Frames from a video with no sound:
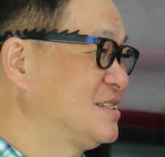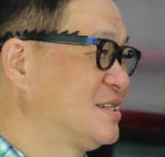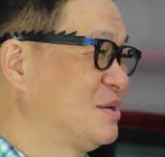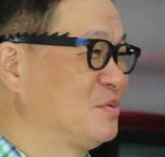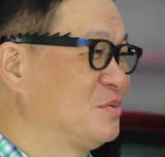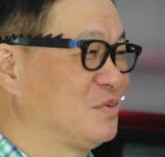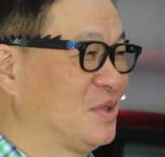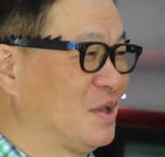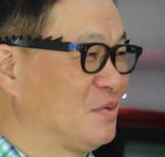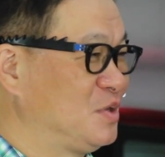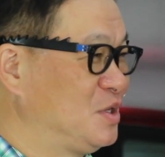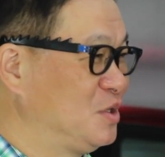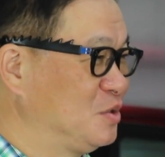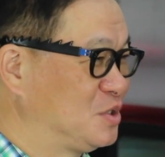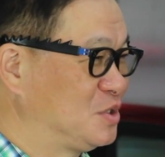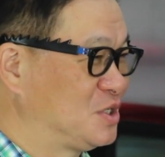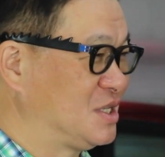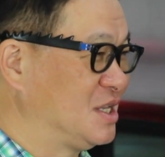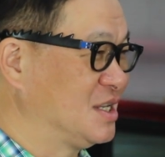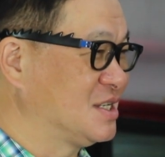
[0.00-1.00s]
some of them
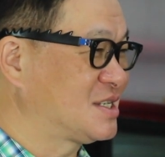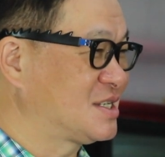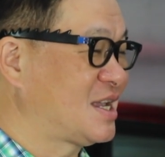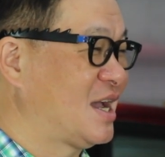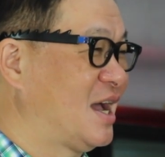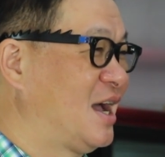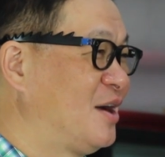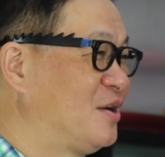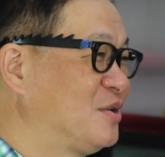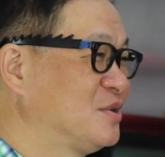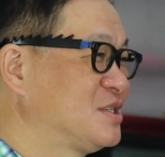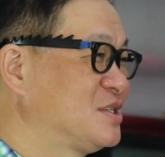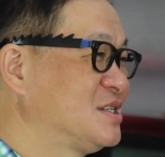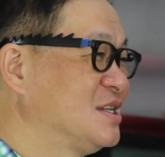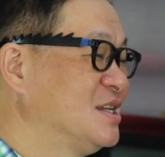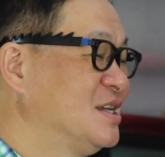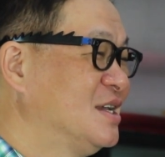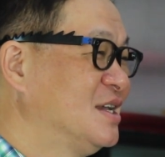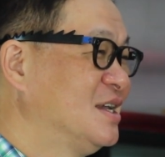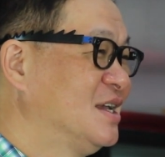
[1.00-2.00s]
huge discounts
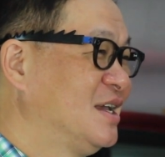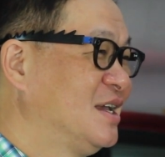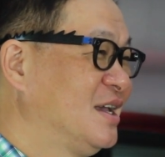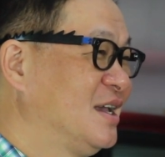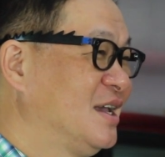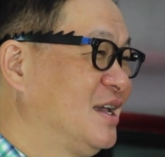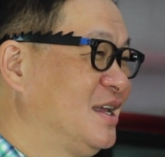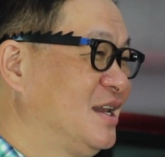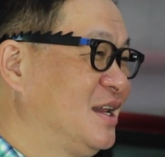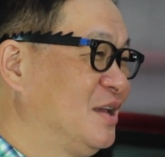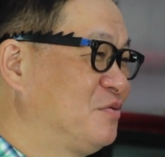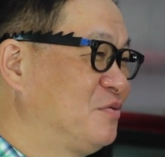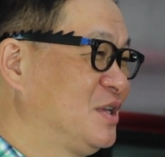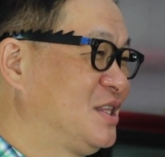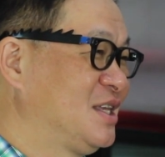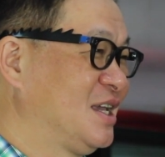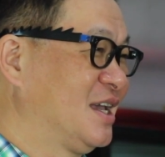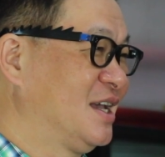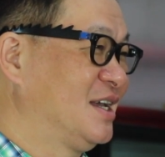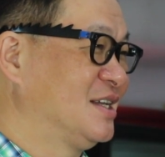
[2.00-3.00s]
and
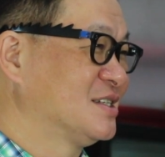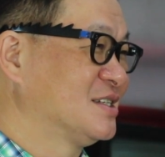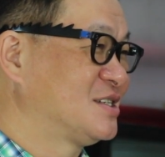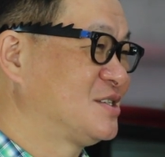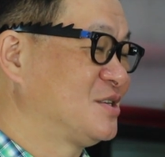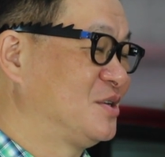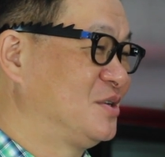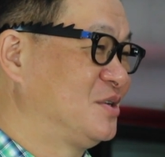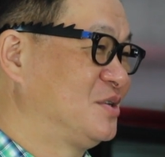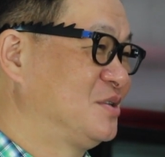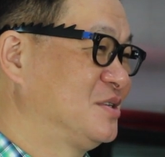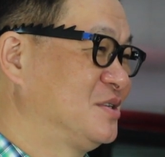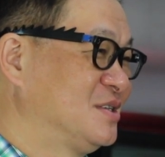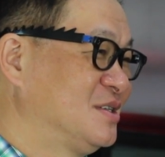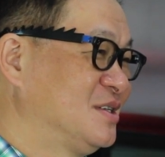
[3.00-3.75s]
everything else. So,